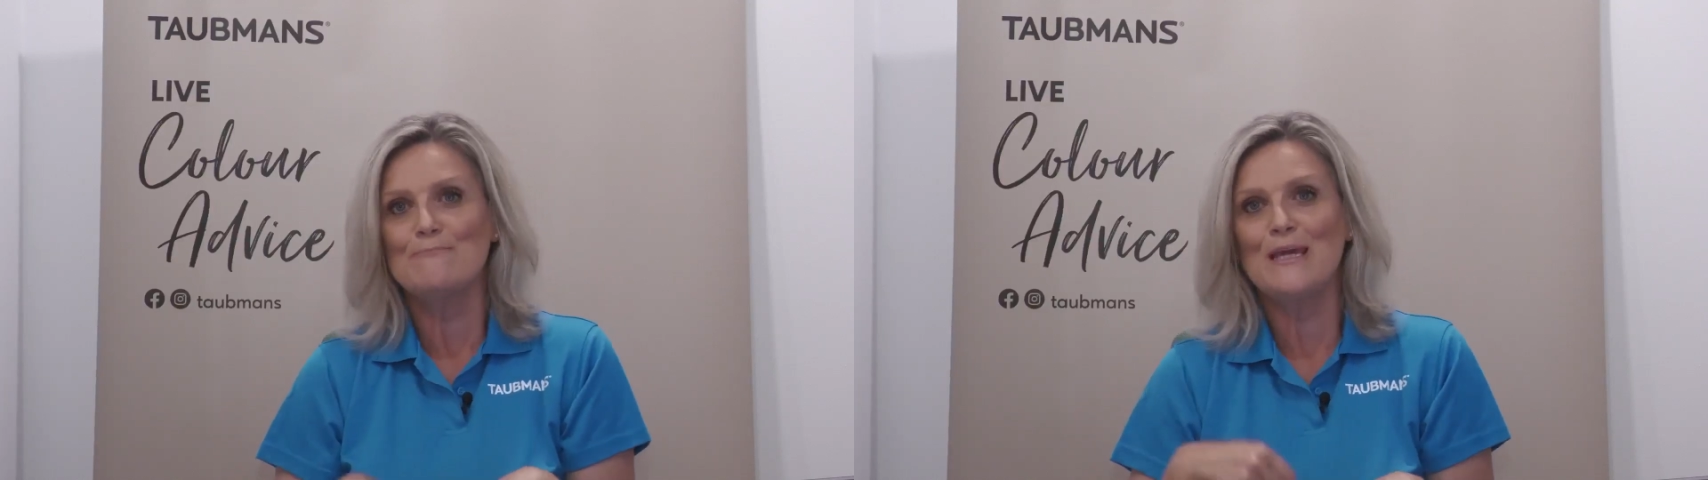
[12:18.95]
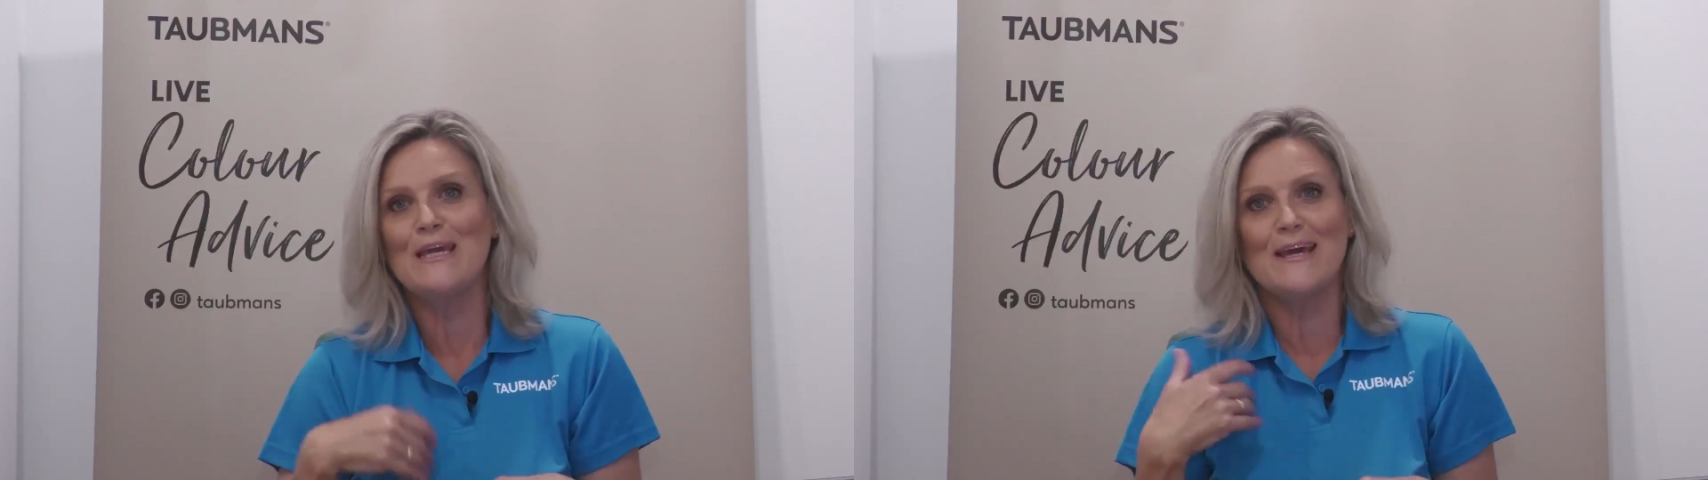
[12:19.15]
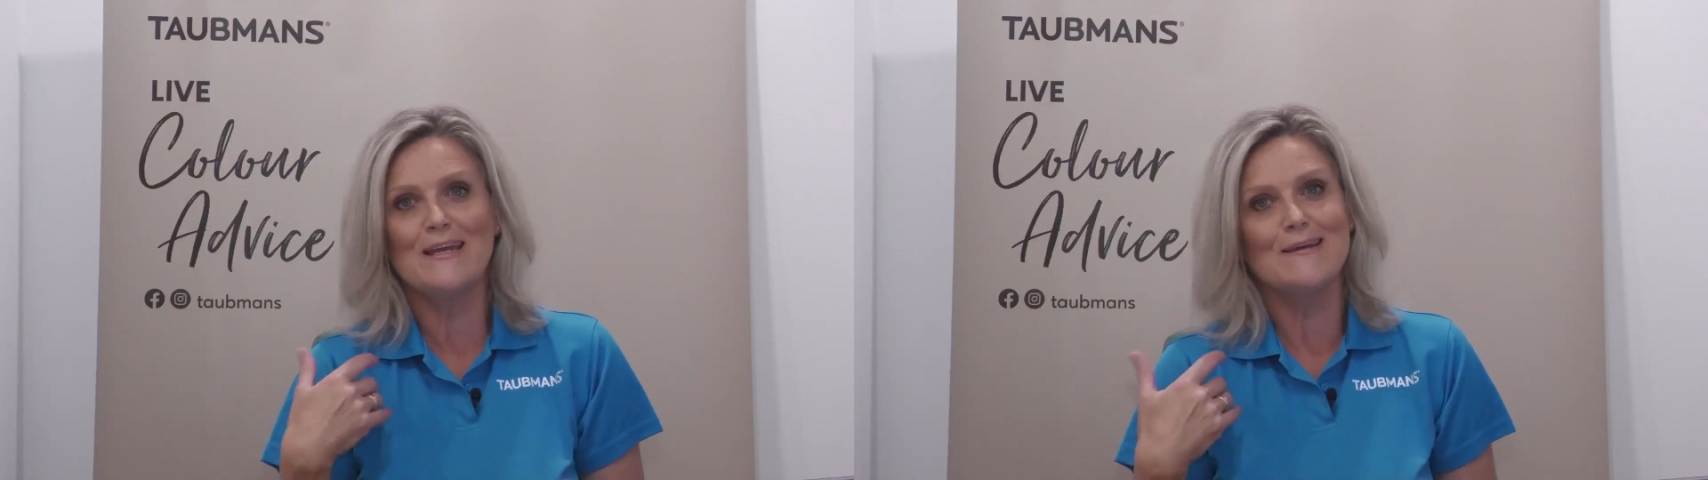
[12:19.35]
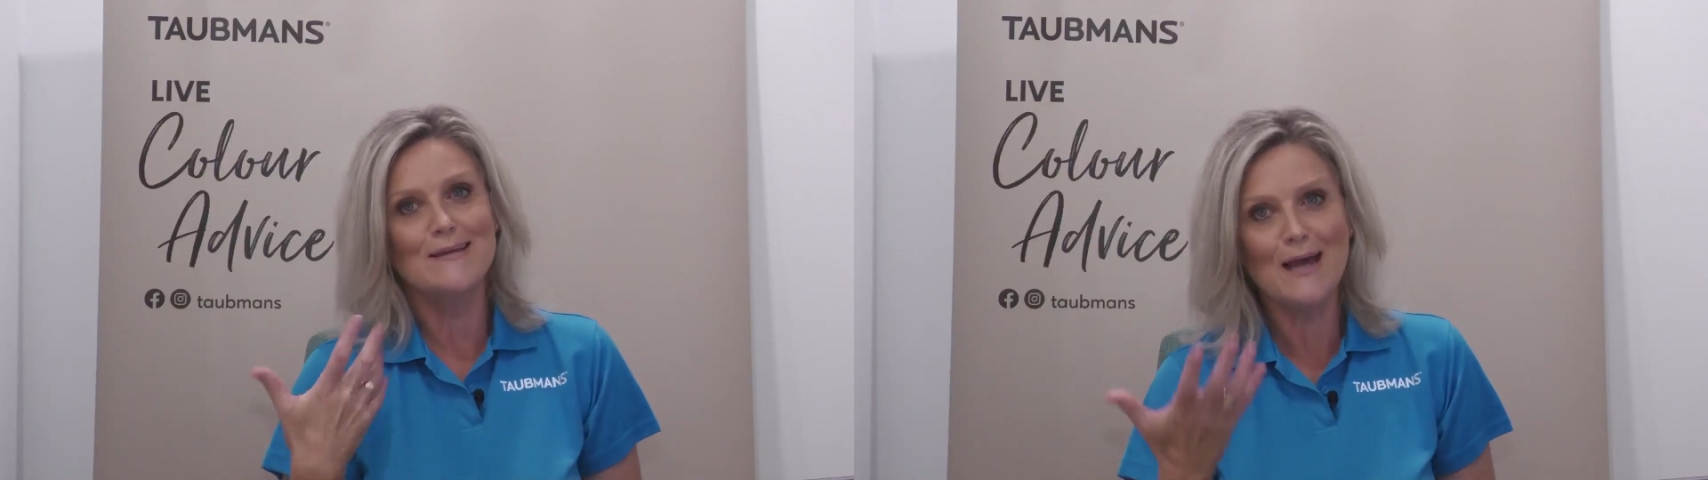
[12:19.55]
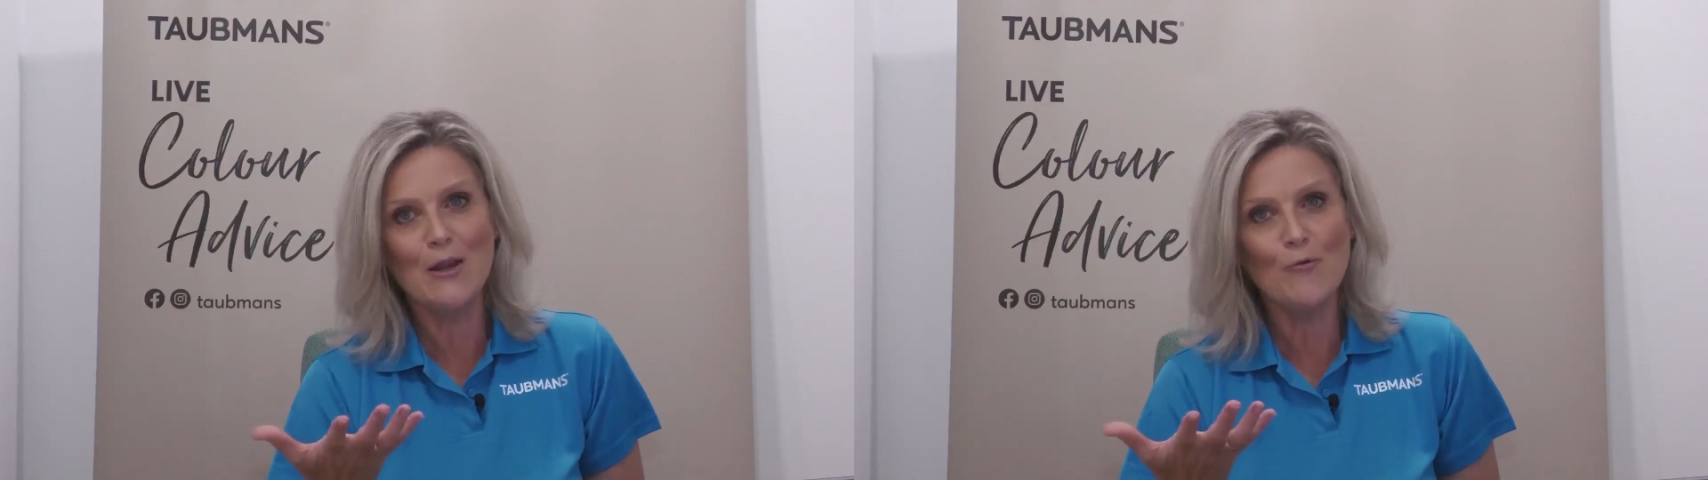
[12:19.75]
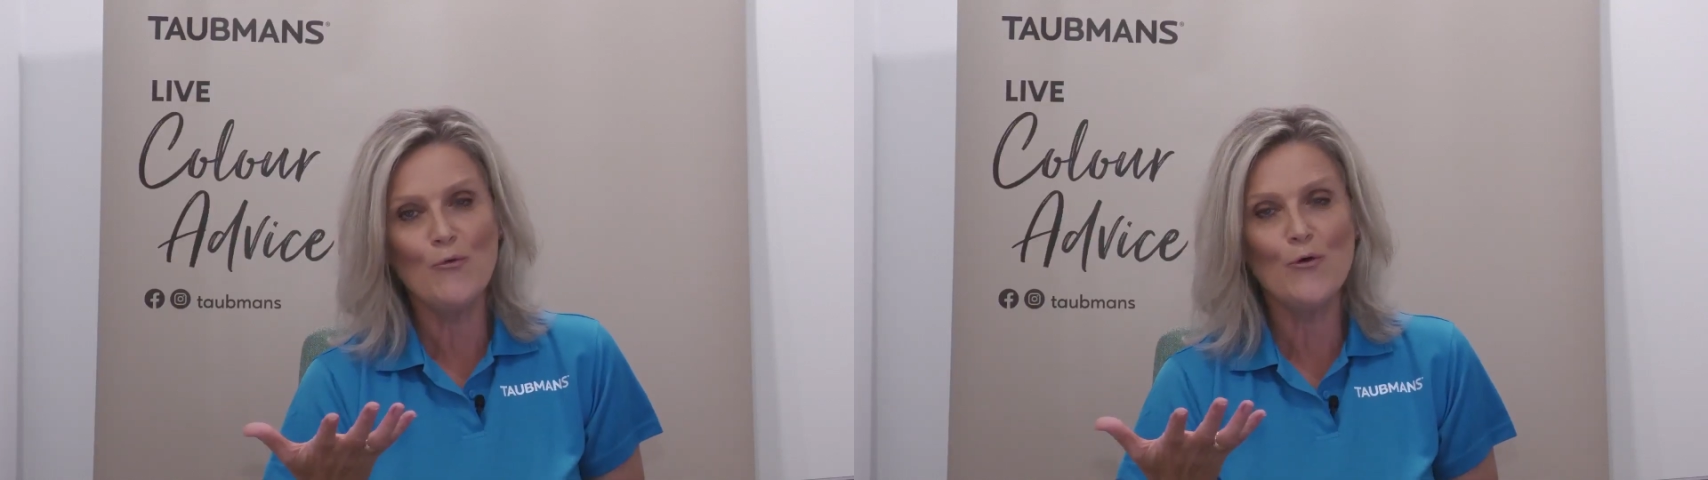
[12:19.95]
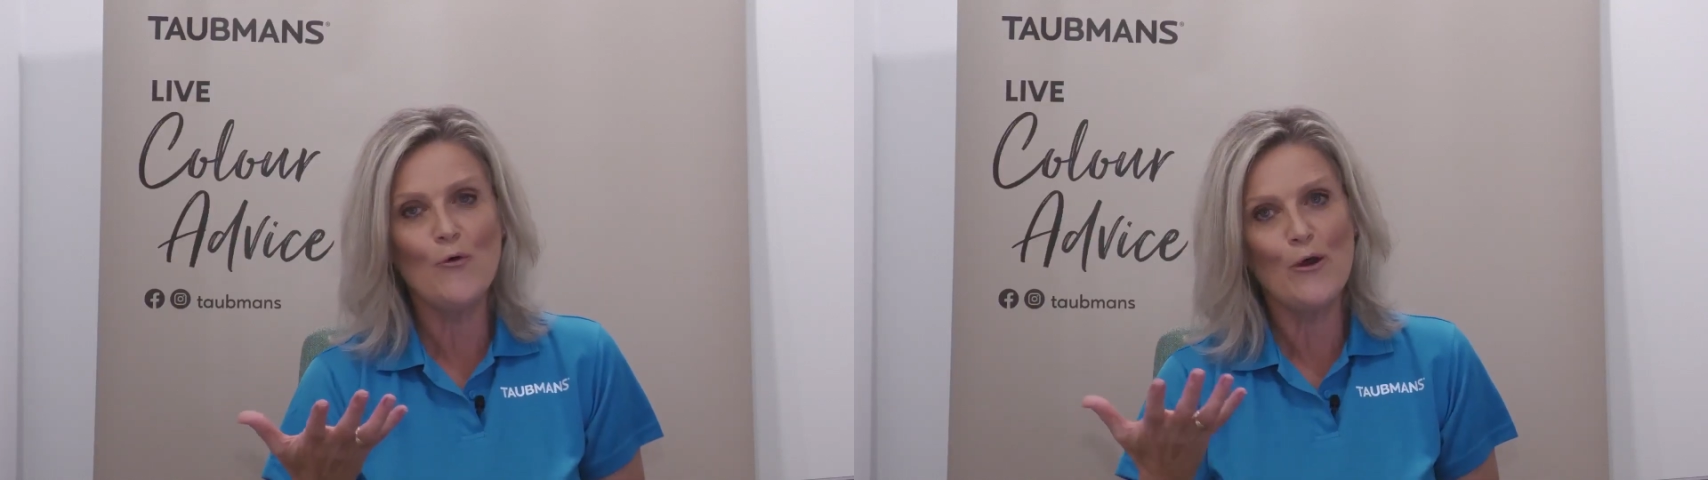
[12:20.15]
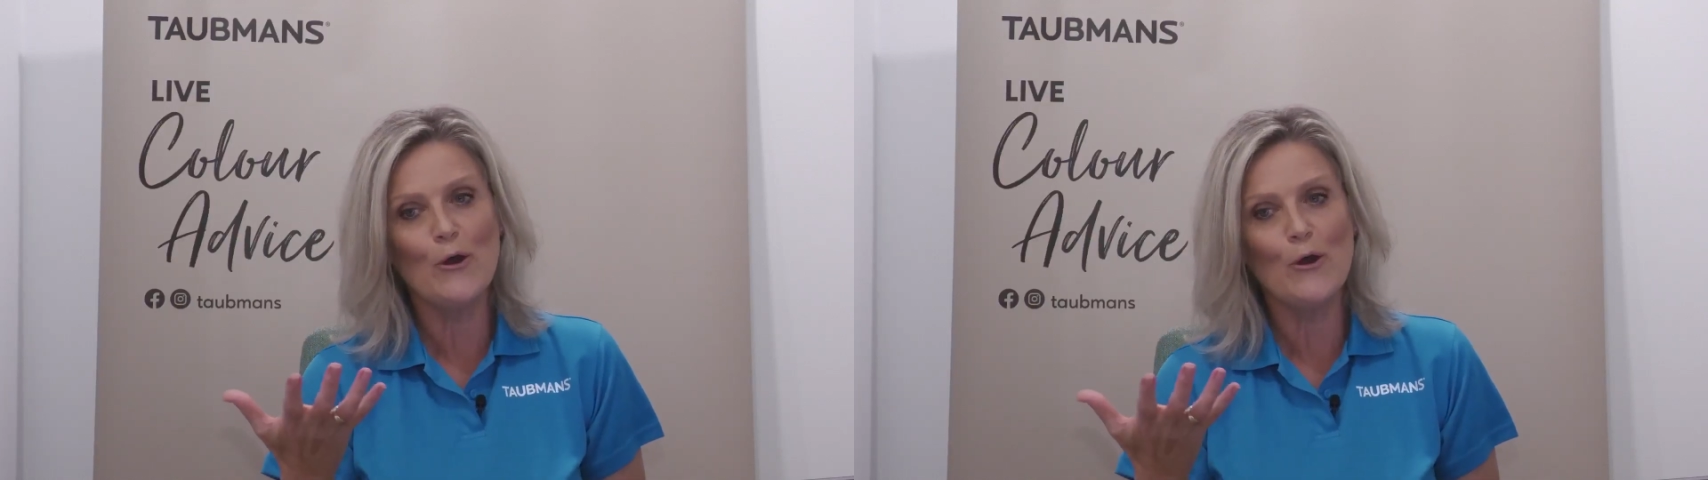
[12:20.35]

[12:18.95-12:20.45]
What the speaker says: being at a color wall,